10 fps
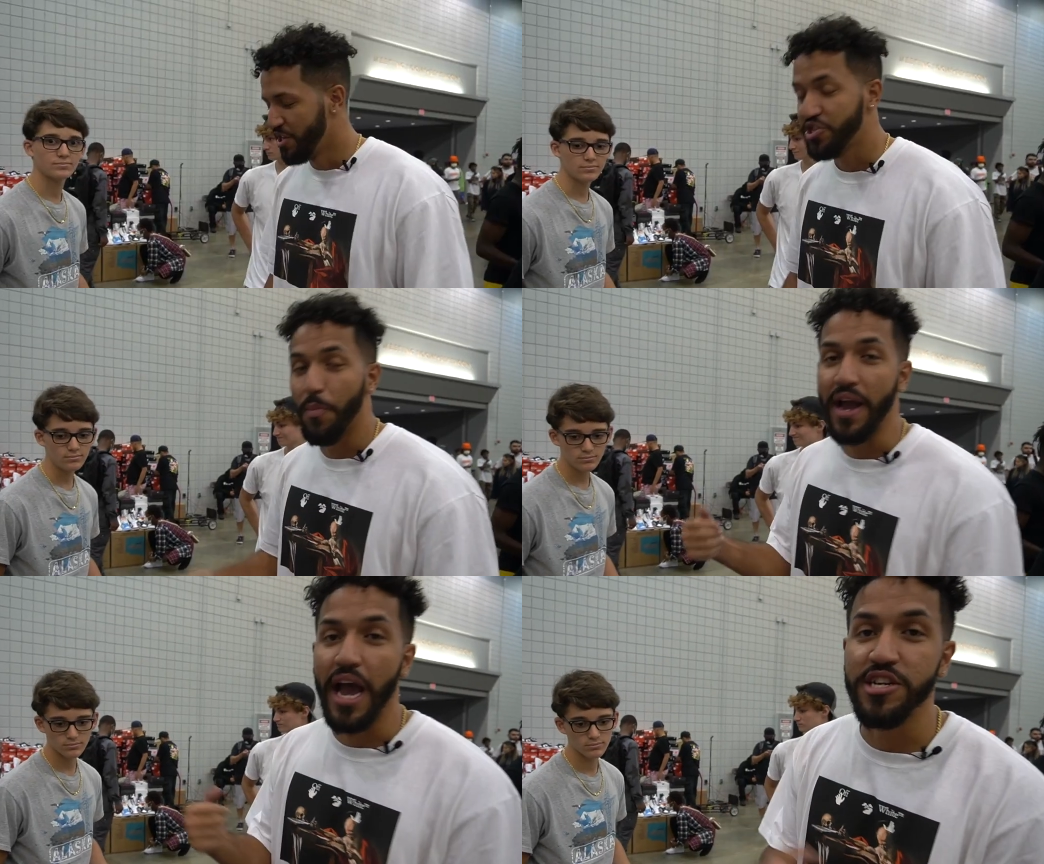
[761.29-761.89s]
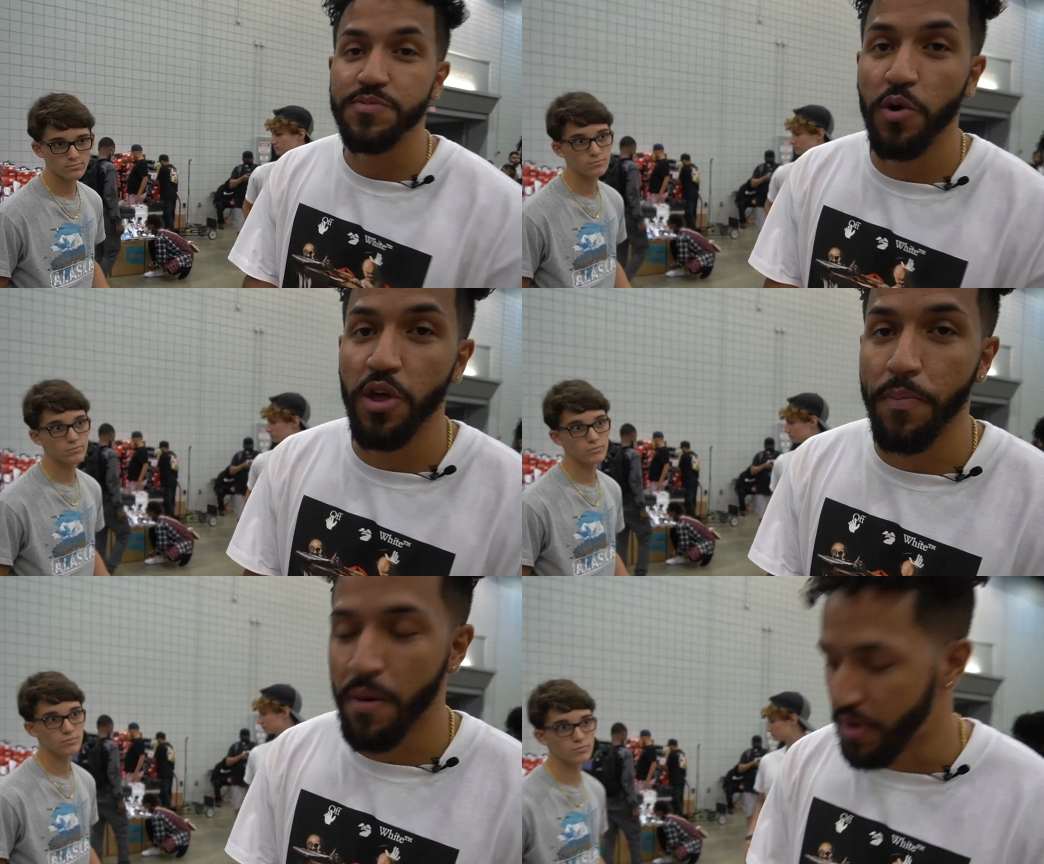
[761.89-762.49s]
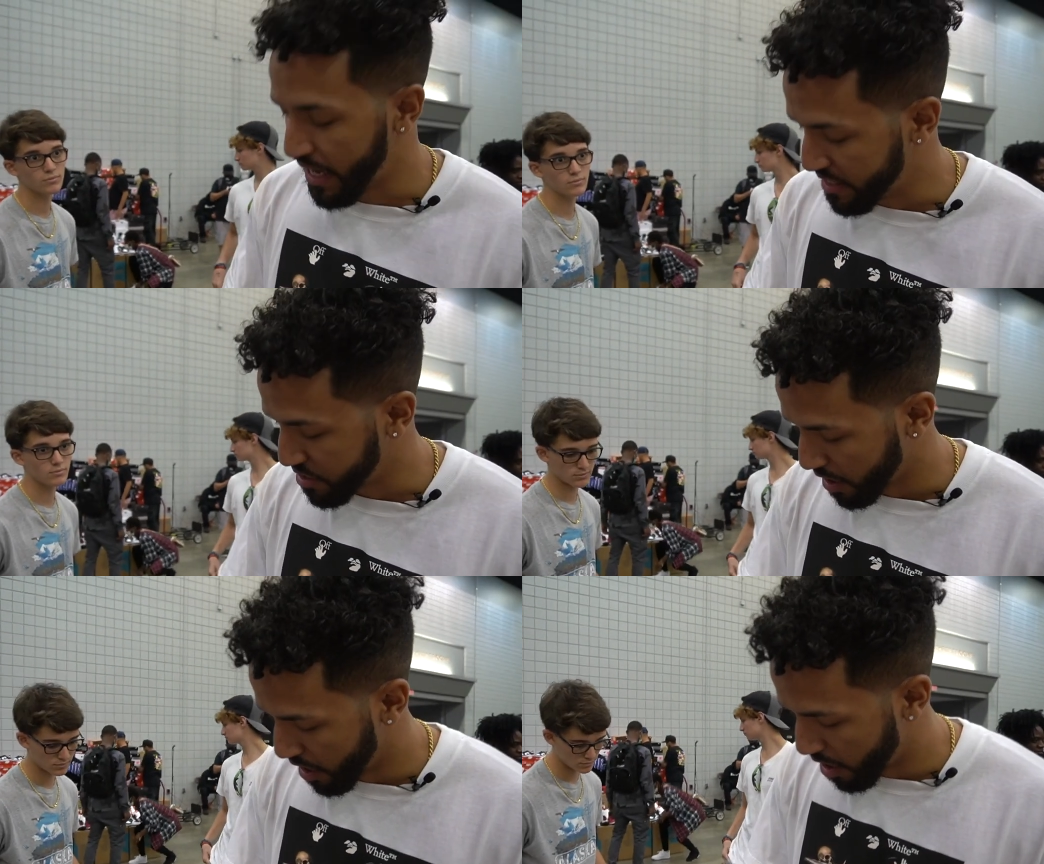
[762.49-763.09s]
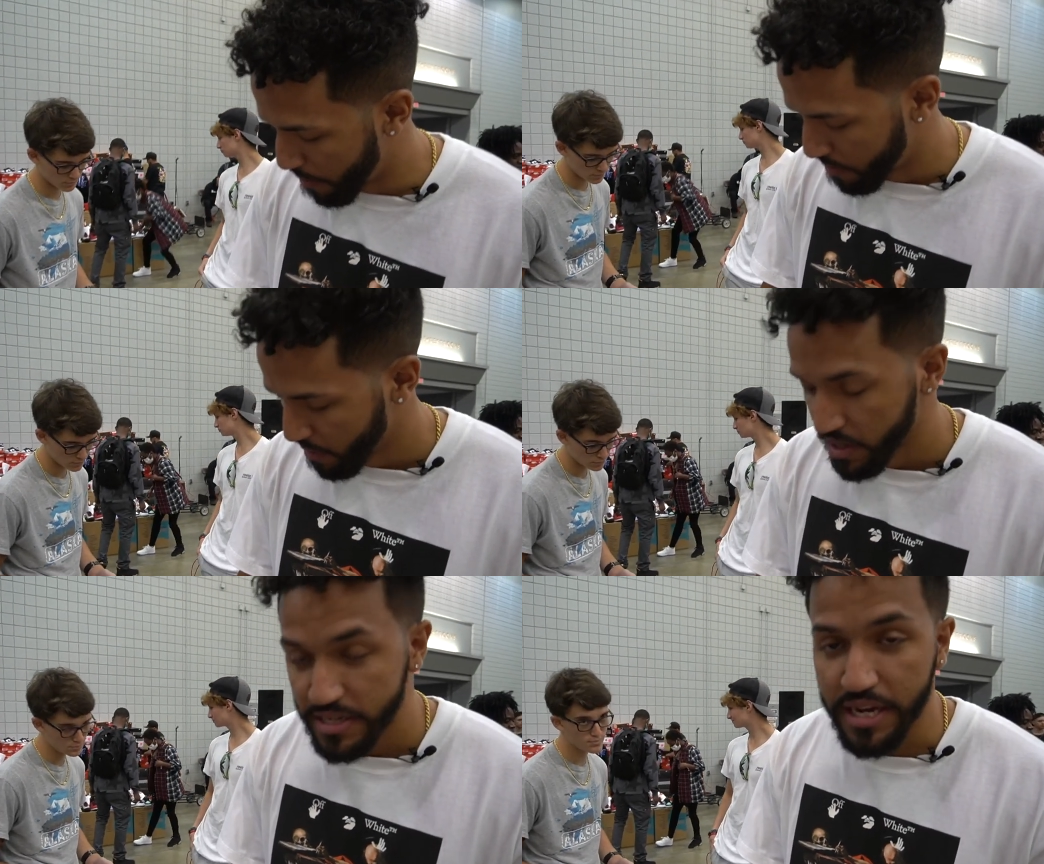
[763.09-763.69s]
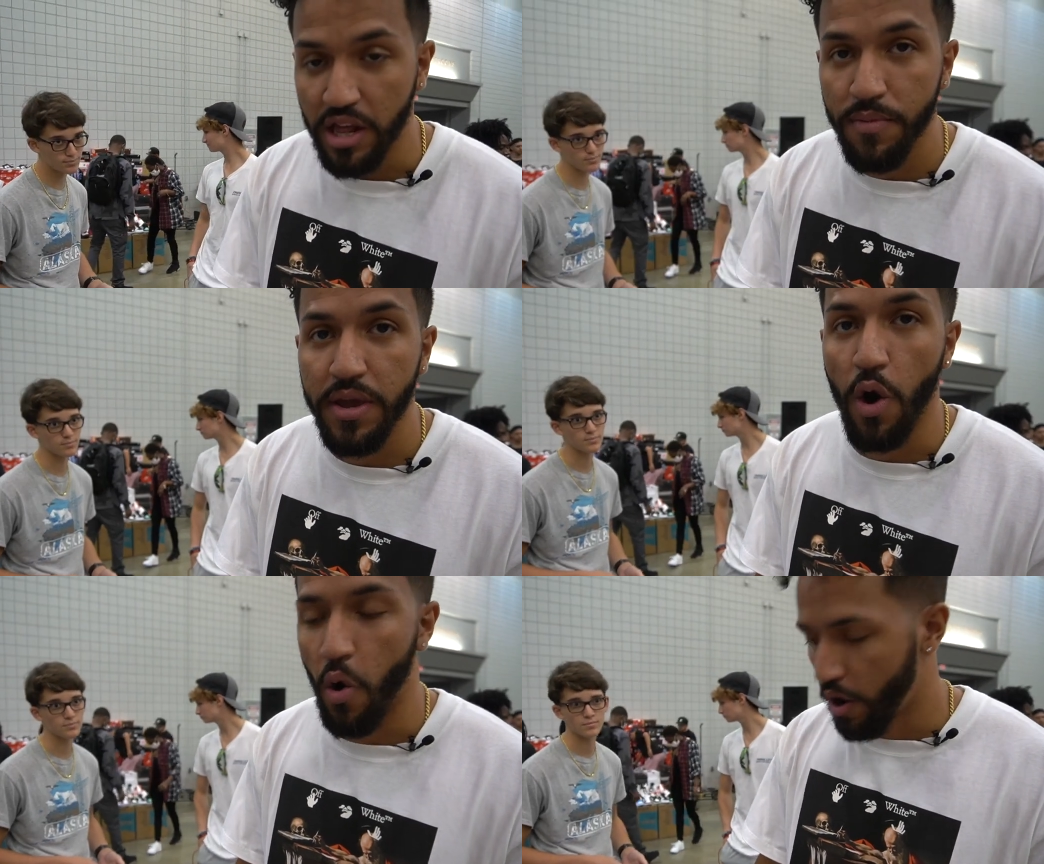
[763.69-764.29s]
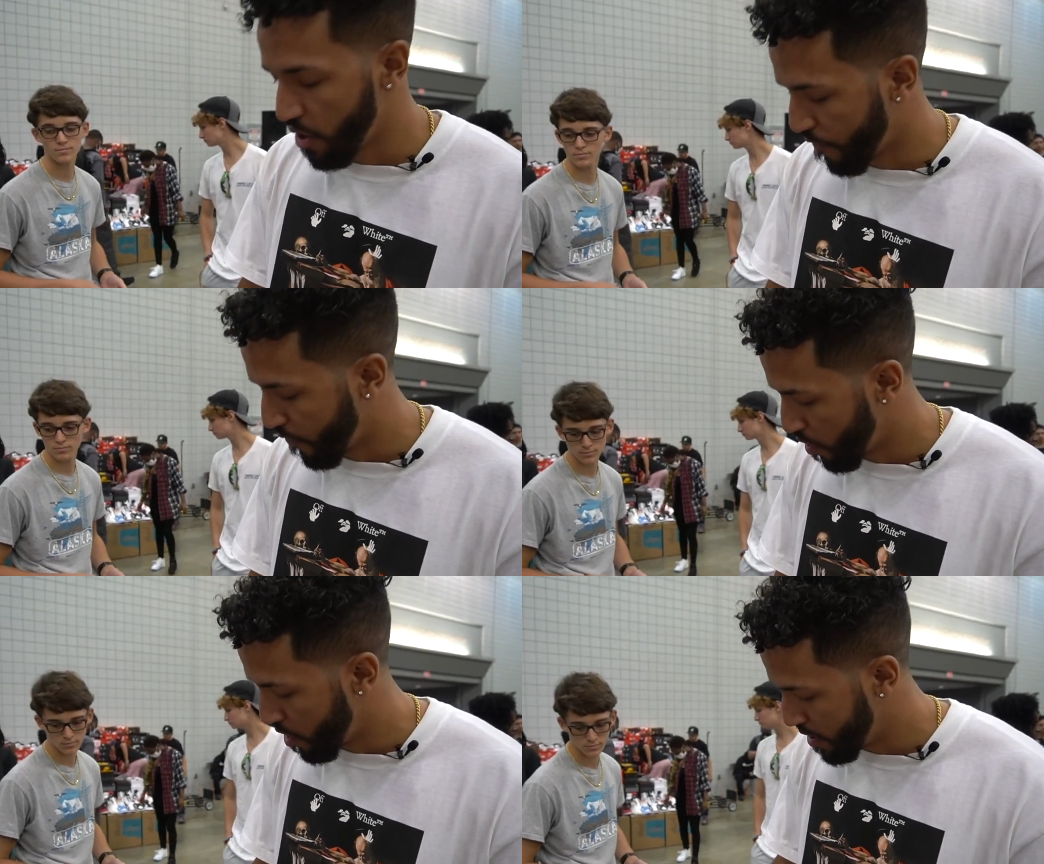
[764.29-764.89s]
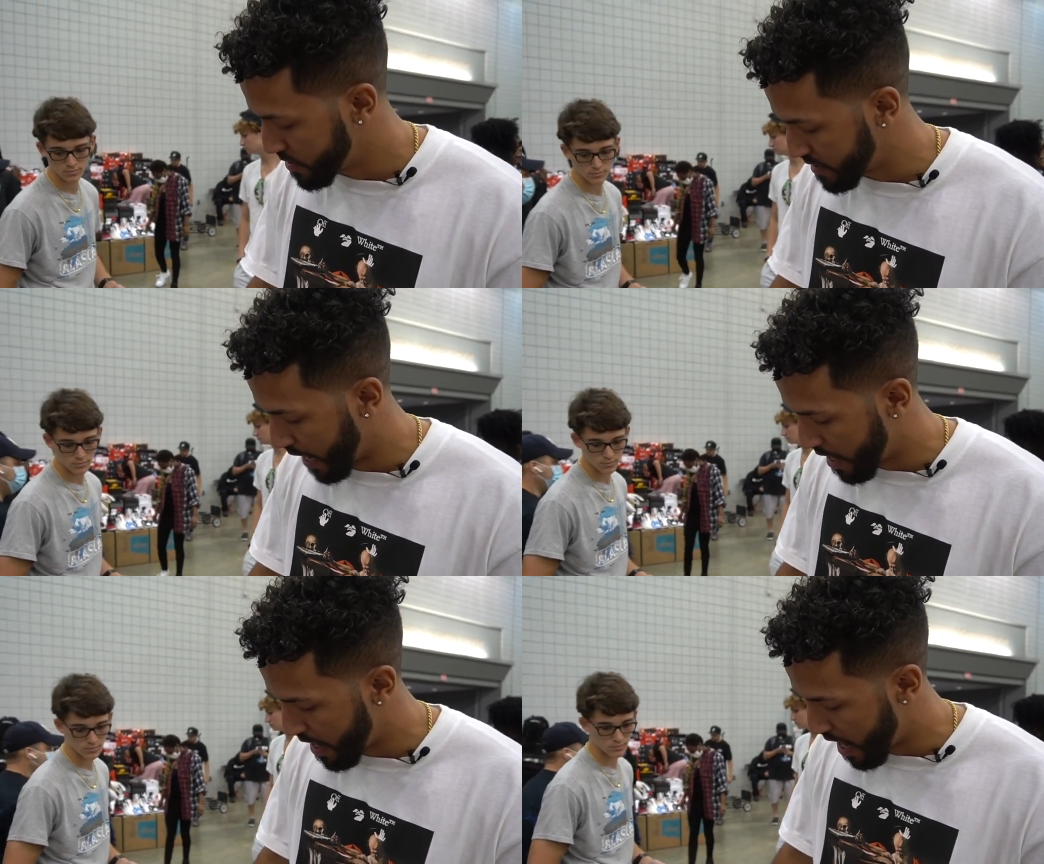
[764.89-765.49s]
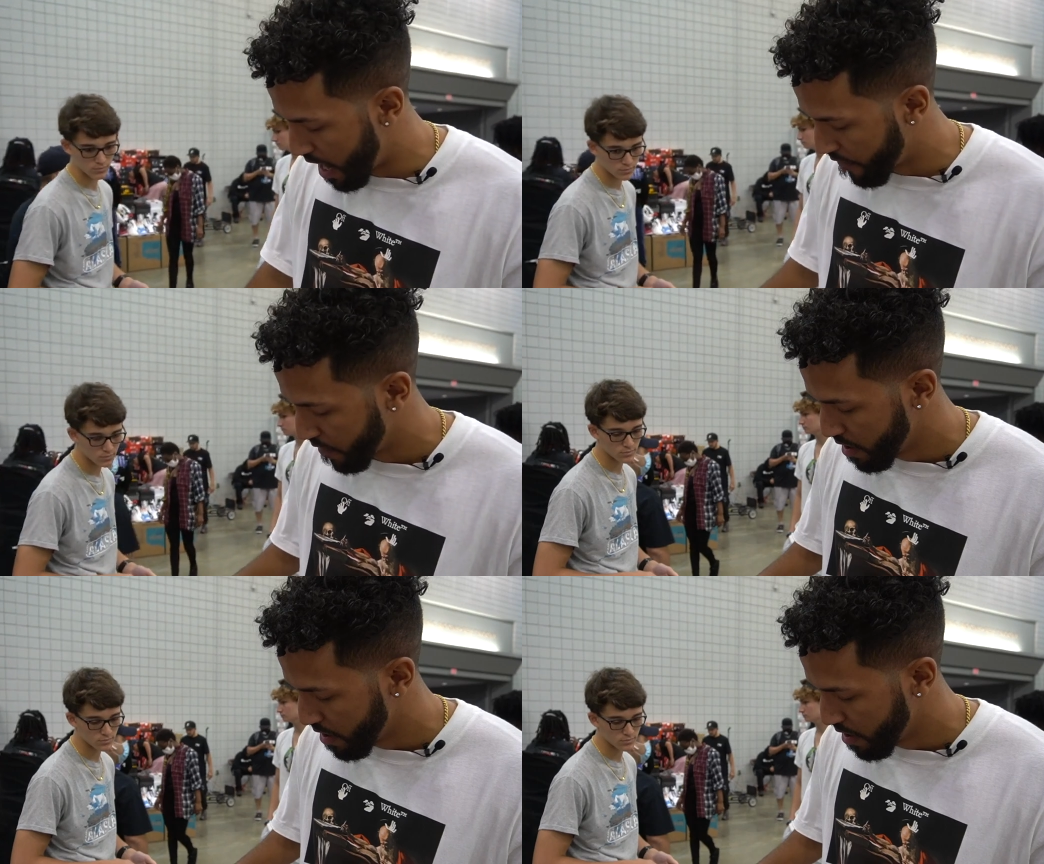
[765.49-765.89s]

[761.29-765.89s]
Speaker 1: So my guy just pulled up on me selling me Oreo fours, nine and a half,